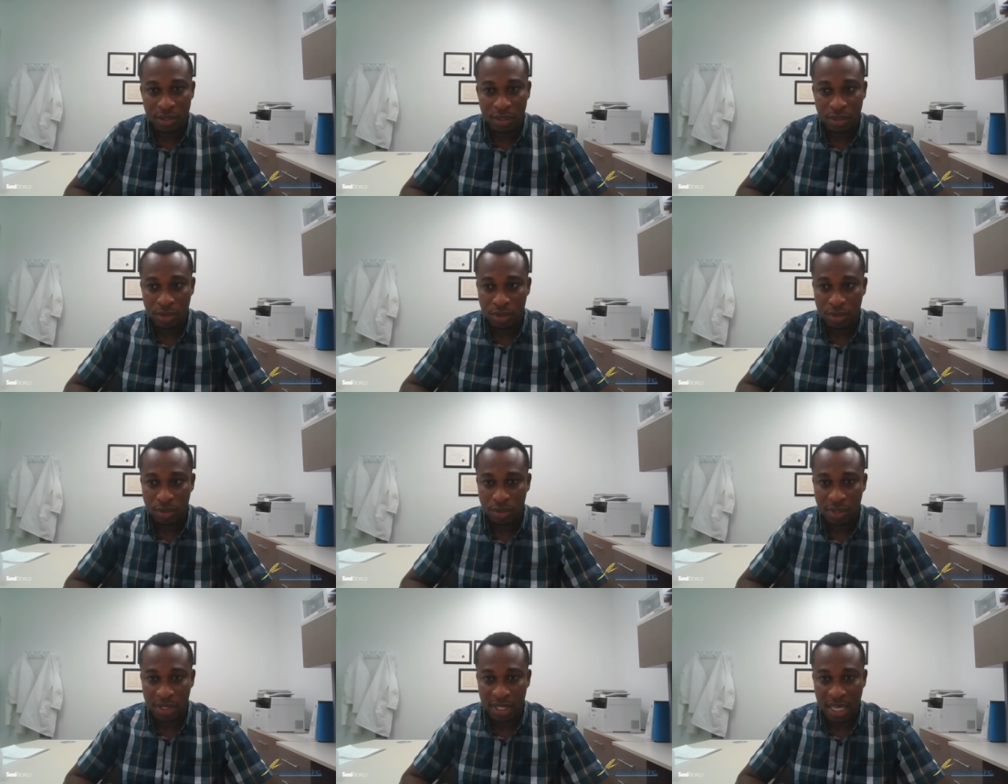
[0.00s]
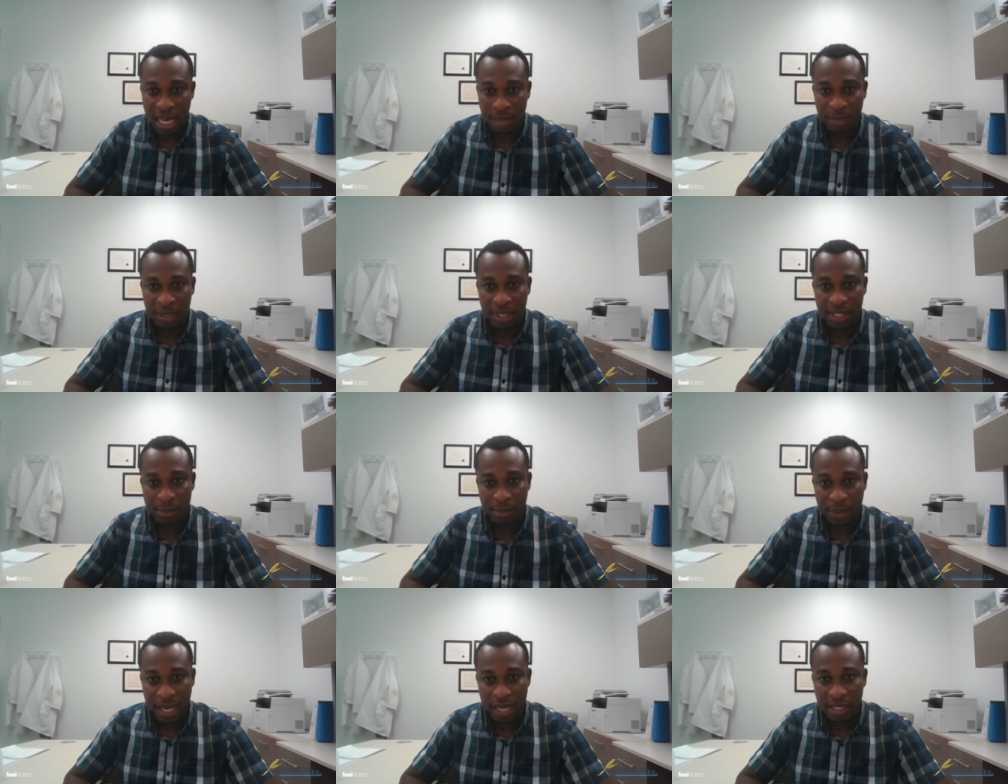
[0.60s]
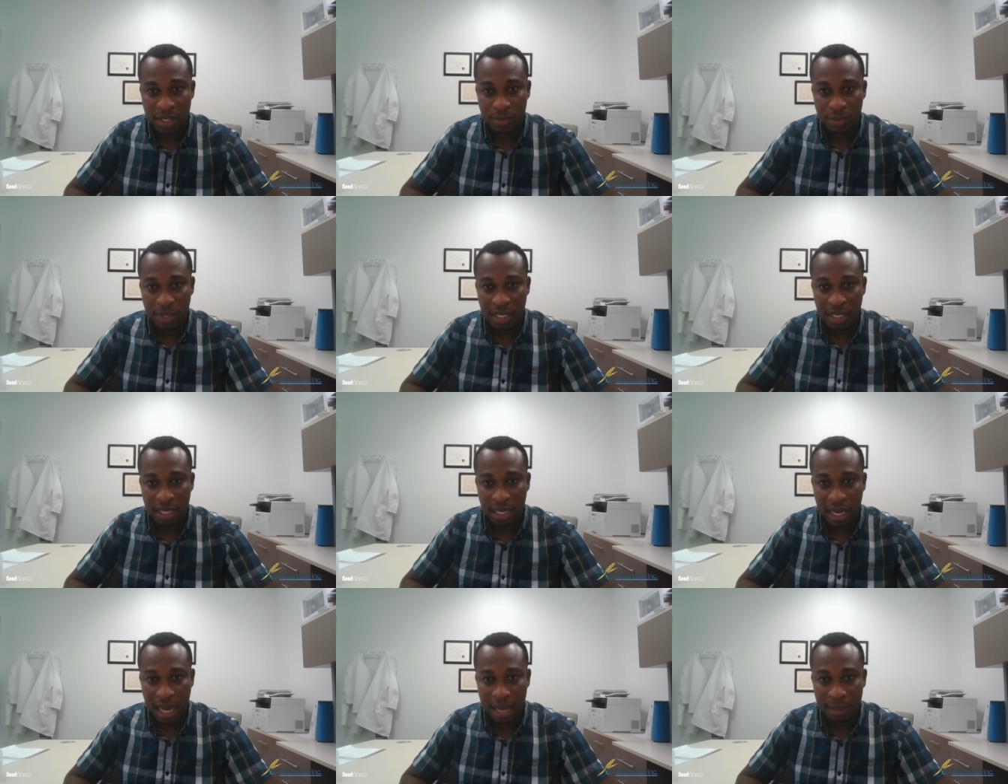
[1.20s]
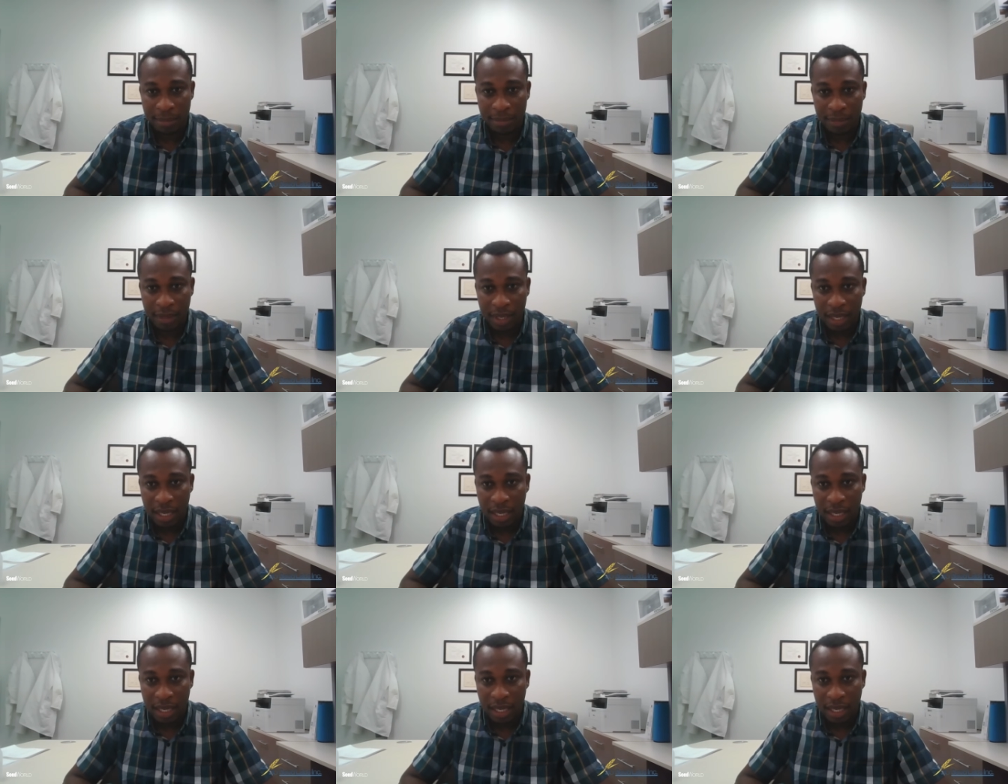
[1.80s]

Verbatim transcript: to time and space within the lab.